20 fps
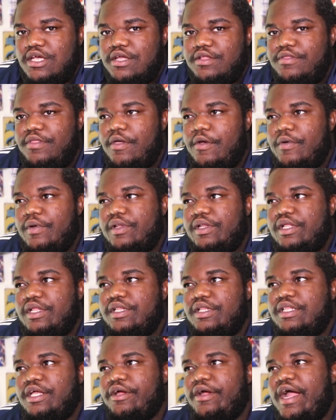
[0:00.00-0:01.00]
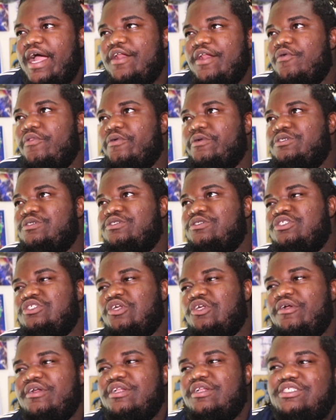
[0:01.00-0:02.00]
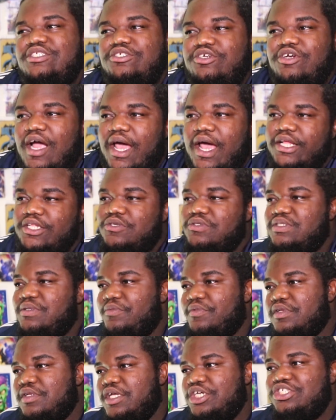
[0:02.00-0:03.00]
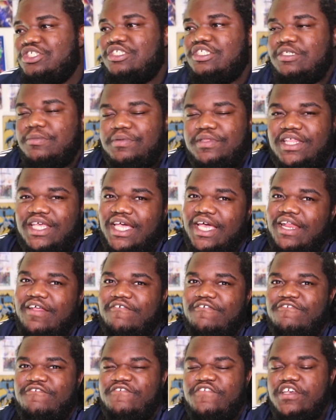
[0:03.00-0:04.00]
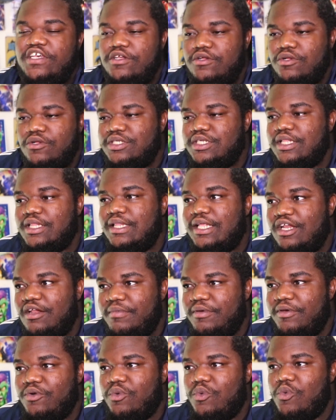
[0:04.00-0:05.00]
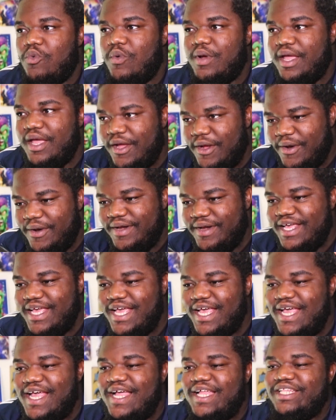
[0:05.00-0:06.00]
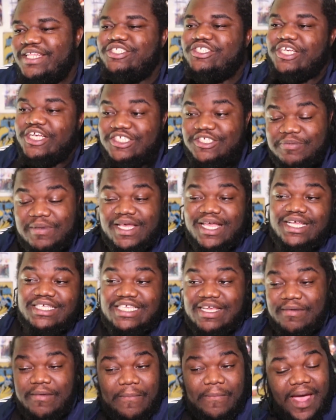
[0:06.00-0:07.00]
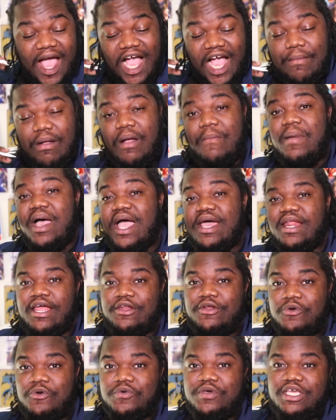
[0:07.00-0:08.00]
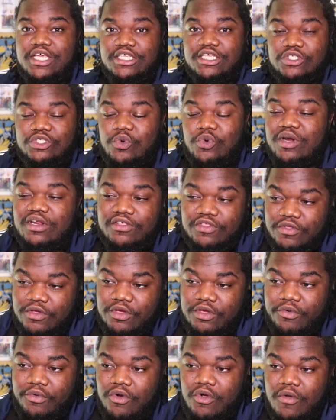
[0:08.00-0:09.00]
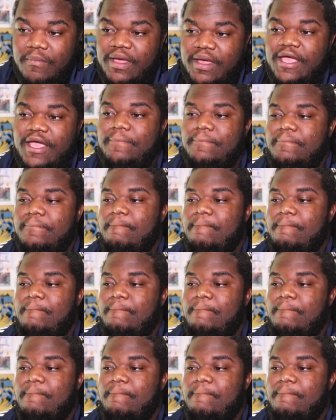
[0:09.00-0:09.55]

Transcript: They're I know they're starting to try to do some relationship thing, and it feels a little bit weird, just because in the back of my mind I know he's a 23-year-old man,